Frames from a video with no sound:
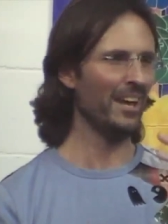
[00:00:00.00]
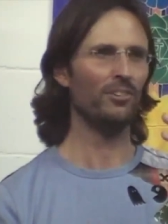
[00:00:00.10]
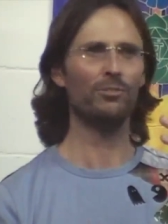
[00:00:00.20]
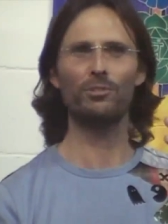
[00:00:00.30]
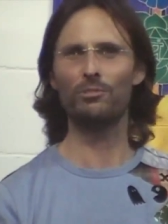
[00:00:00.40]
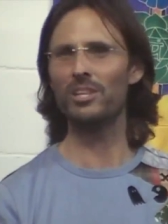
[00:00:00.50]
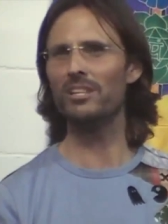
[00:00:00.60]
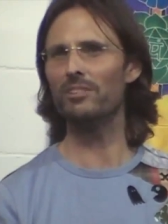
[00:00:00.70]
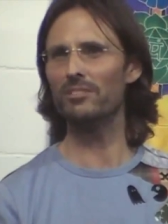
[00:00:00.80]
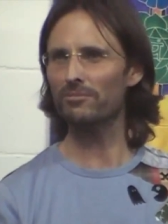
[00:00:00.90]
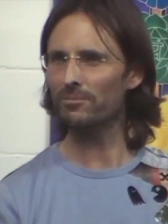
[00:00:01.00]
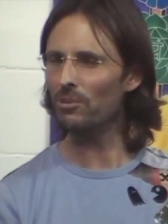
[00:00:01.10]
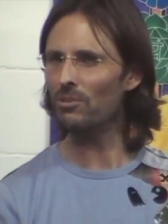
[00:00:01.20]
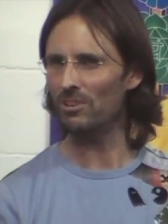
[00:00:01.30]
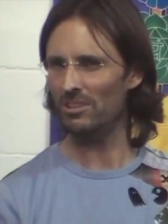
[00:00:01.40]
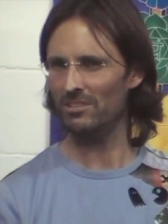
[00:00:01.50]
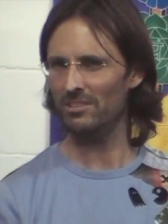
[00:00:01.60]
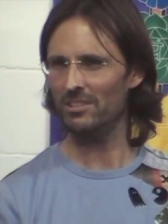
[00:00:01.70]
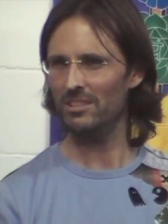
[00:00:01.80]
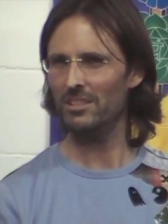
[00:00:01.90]
that you're grieving for.
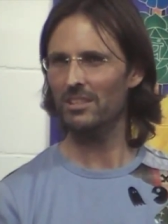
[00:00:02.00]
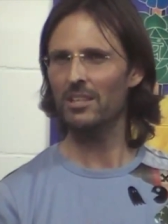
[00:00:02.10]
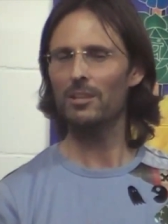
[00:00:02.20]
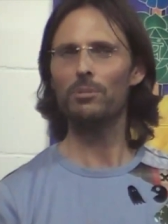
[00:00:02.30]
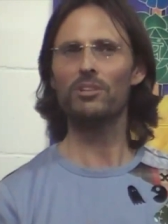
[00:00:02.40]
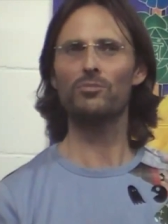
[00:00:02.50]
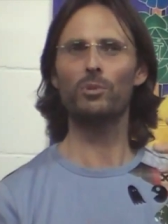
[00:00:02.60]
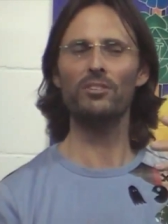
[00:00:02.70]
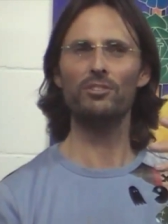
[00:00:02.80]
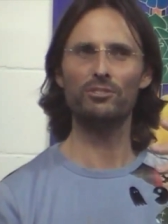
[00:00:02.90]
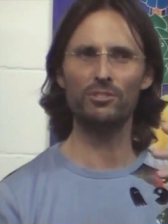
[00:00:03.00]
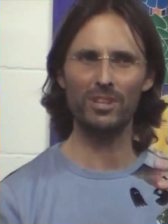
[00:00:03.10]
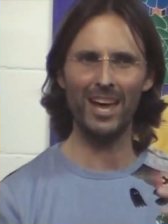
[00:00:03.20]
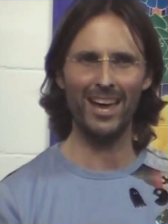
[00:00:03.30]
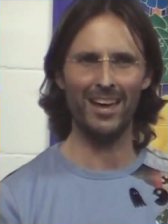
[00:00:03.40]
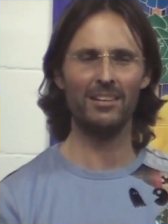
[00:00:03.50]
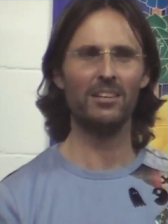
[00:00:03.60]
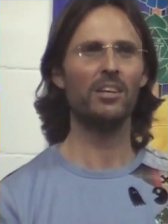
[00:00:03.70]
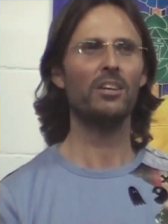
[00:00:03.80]
Because when you do that,